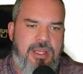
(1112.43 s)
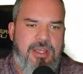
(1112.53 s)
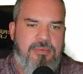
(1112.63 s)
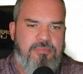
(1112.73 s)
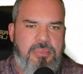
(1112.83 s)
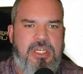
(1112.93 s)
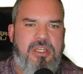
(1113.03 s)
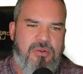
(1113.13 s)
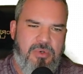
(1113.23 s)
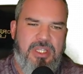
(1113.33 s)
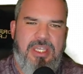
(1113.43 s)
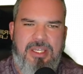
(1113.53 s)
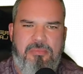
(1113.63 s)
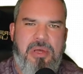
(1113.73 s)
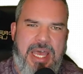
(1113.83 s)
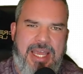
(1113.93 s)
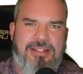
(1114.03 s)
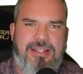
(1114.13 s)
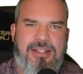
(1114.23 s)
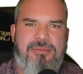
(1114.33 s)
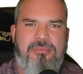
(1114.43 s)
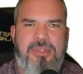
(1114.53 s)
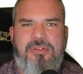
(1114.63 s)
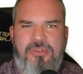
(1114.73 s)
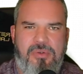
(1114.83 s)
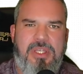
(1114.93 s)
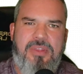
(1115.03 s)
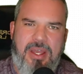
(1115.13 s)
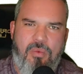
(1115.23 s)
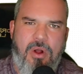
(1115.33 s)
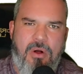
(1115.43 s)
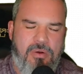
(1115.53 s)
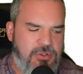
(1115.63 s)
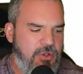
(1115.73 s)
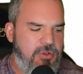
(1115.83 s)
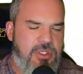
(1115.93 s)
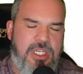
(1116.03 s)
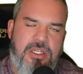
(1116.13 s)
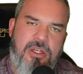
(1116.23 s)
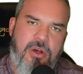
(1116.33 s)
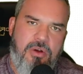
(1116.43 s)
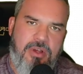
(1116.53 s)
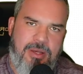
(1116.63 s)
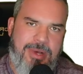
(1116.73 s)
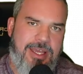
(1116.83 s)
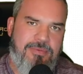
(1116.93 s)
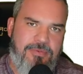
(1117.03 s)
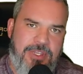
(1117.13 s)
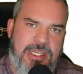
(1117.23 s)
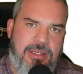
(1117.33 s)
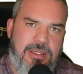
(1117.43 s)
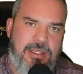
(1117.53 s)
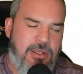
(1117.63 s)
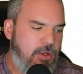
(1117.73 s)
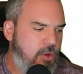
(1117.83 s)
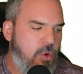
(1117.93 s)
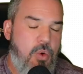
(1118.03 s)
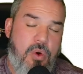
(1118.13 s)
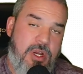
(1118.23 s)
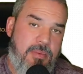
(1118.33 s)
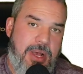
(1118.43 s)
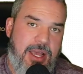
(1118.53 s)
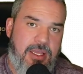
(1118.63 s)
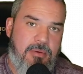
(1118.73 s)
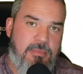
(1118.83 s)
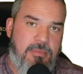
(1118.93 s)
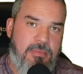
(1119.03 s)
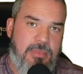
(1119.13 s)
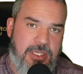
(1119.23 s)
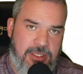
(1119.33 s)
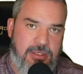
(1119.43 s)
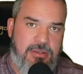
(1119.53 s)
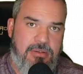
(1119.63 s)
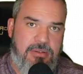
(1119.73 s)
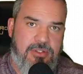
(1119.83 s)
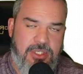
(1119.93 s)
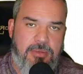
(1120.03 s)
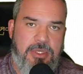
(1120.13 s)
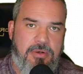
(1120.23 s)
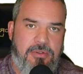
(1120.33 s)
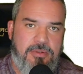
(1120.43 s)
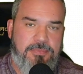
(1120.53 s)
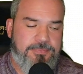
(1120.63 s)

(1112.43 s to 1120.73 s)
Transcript: but it can really impact it if you get that wrong. So you need to know, am I in feet or am I in centimeters?